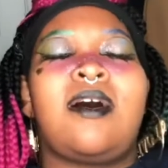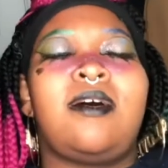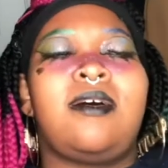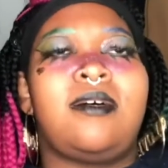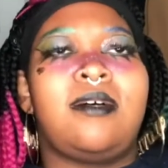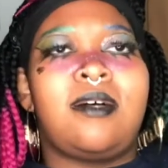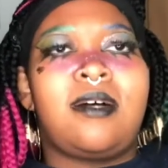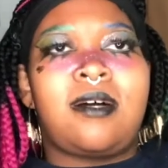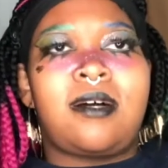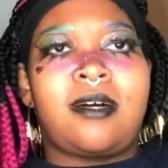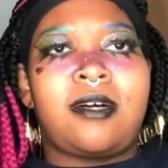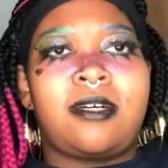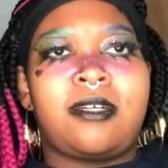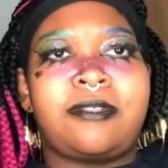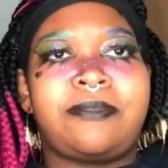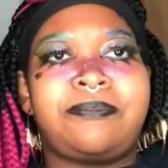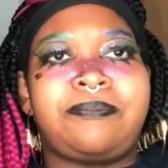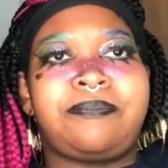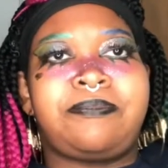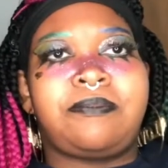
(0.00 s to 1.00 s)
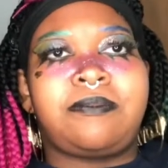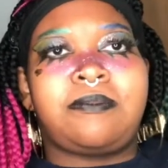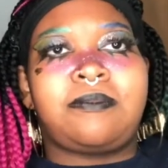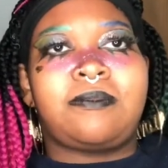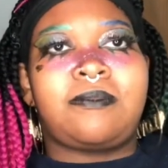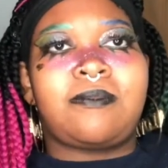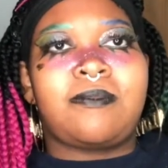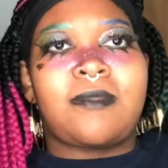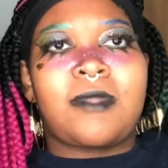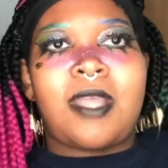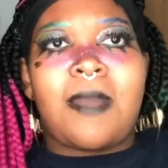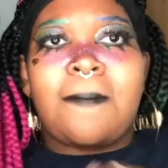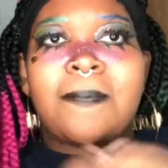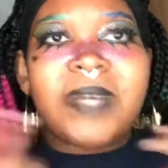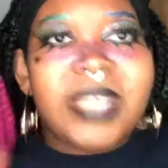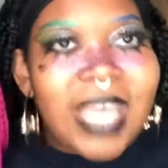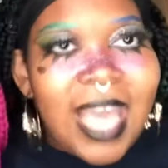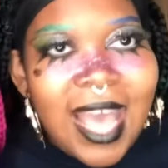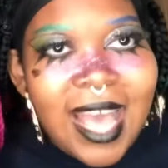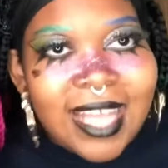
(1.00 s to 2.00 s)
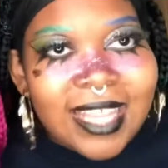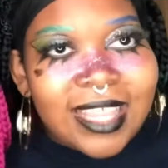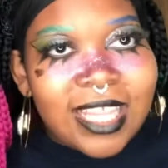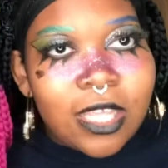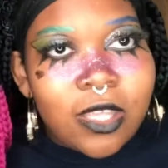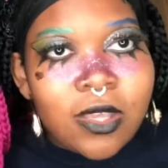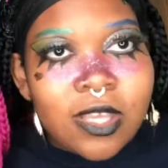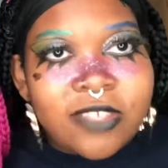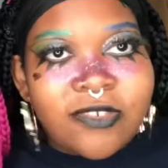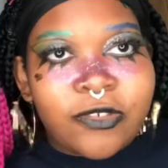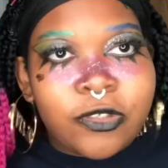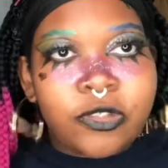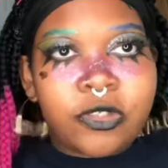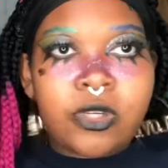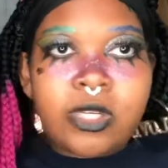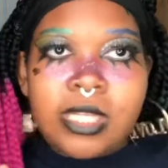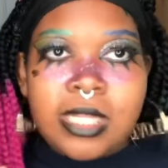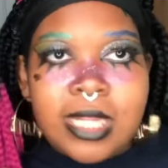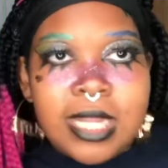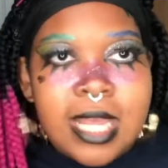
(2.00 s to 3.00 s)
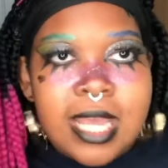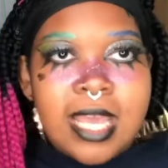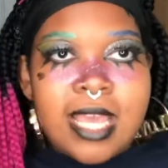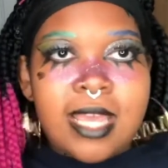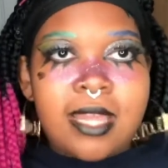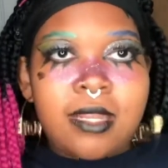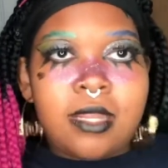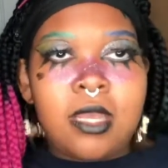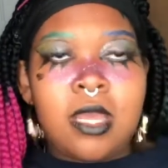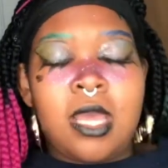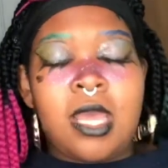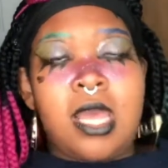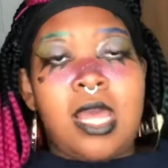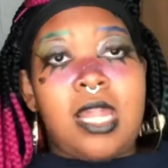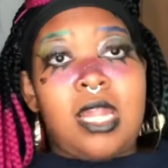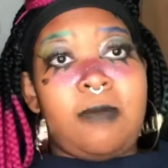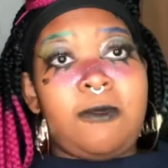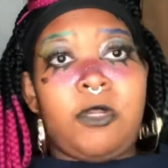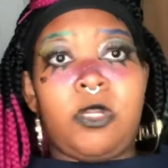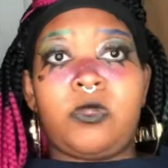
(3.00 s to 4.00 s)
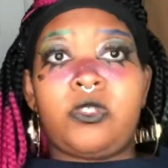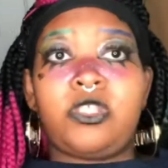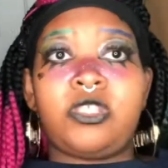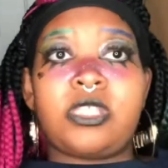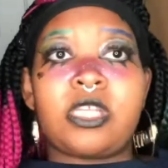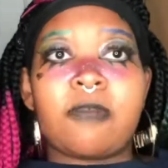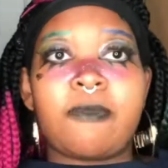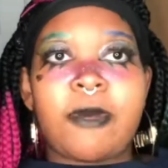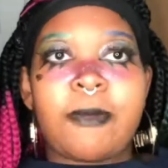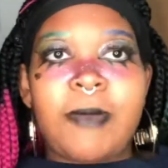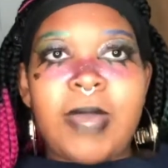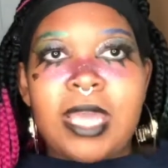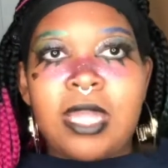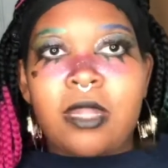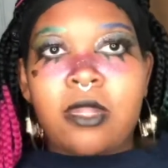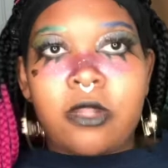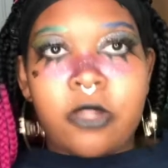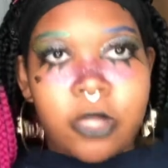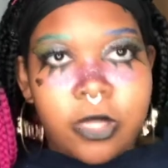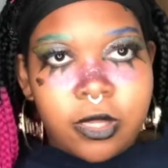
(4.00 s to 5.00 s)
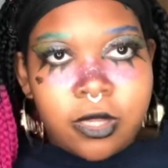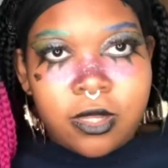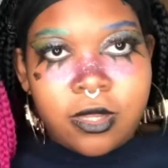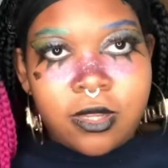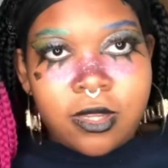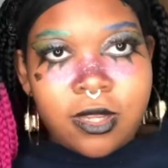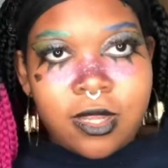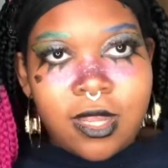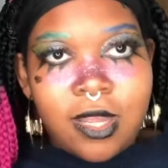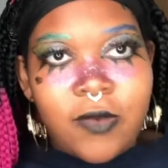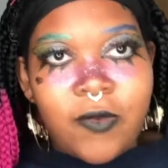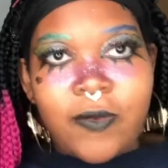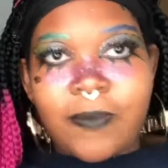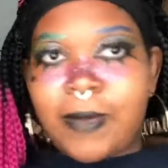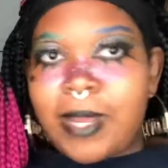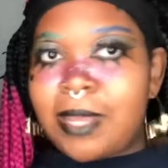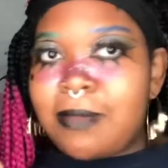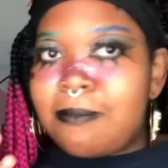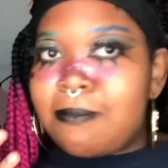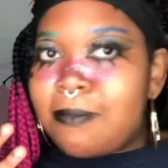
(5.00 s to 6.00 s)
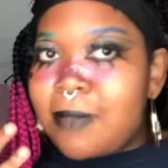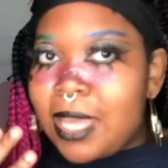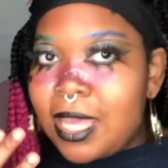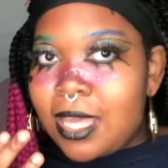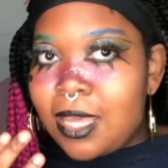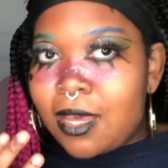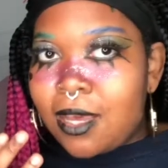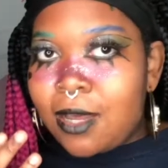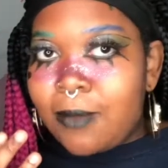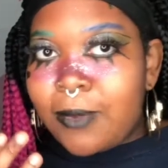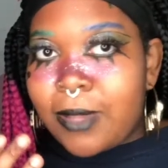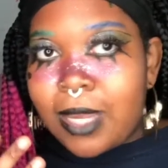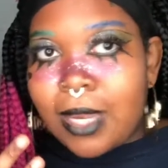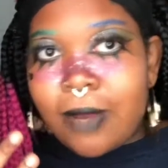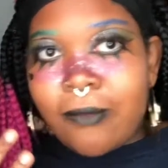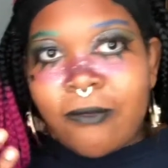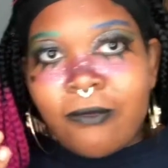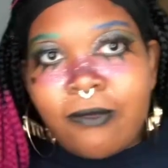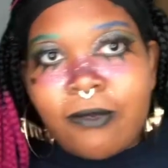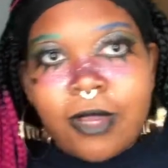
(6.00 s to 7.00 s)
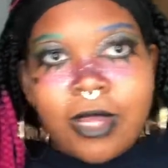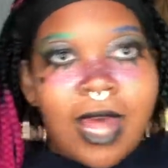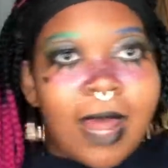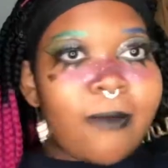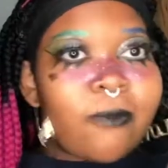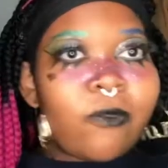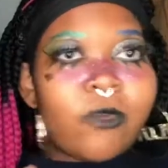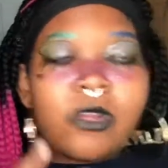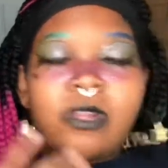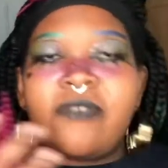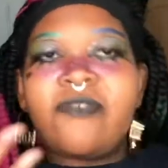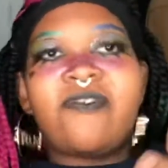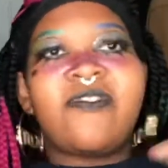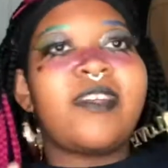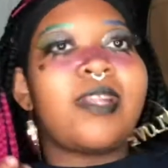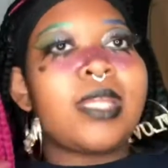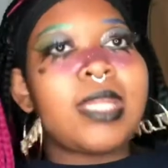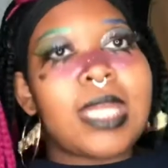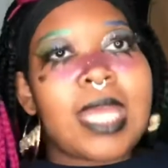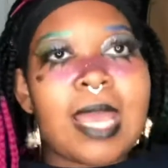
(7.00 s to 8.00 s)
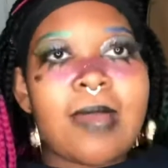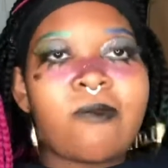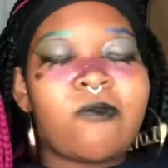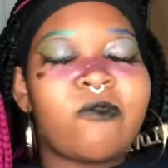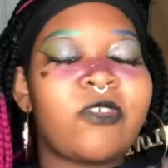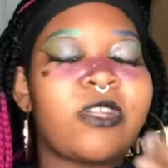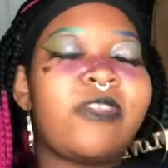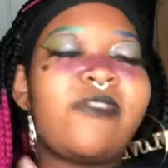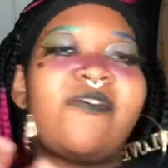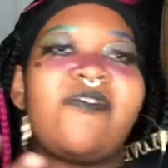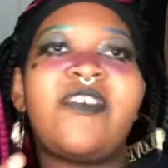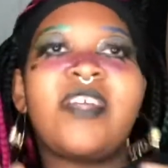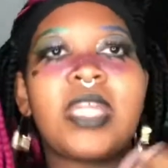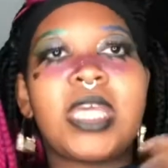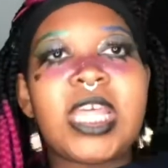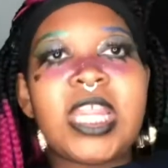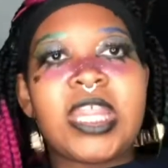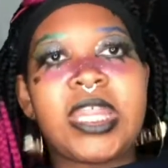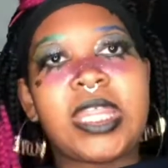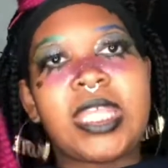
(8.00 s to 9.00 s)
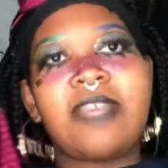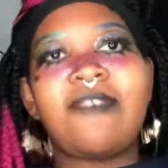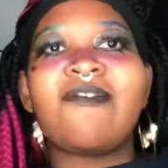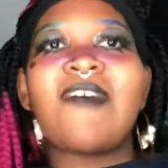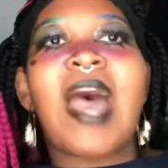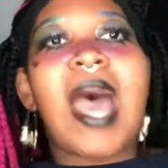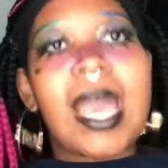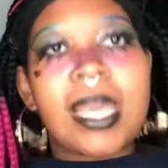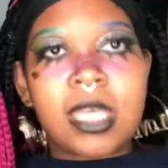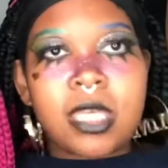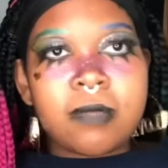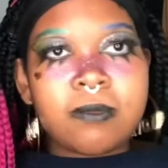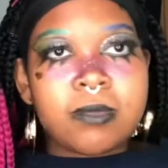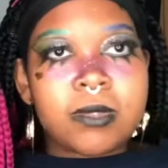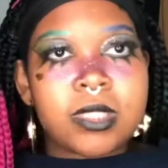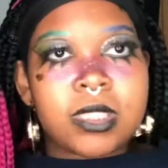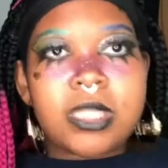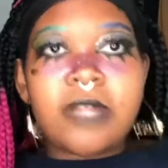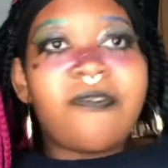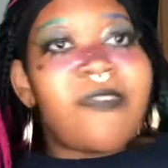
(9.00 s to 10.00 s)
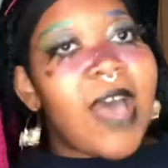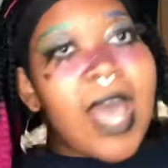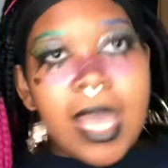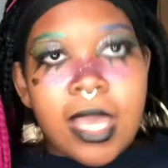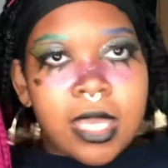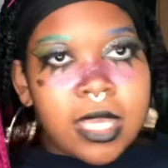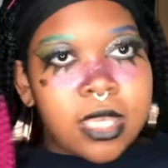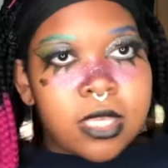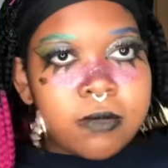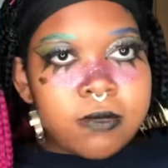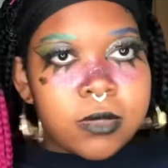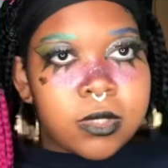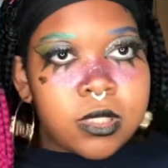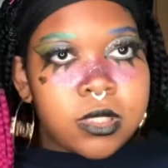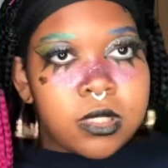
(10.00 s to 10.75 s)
But yeah, thank you guys for joining in. Let me know what you think about my look, my makeup. Like I'm really feeling it. I'm really feeling the vibes. The vibes.